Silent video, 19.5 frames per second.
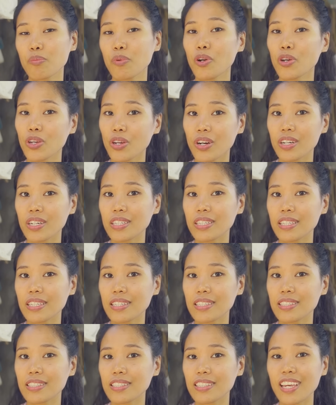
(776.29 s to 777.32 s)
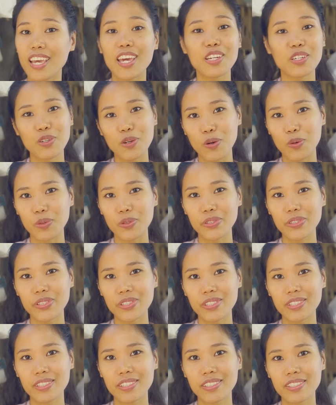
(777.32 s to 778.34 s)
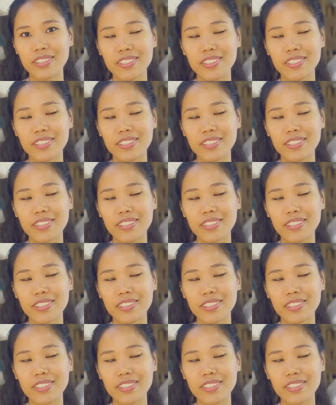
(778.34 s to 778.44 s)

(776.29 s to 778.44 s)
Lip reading: priorities, and goals.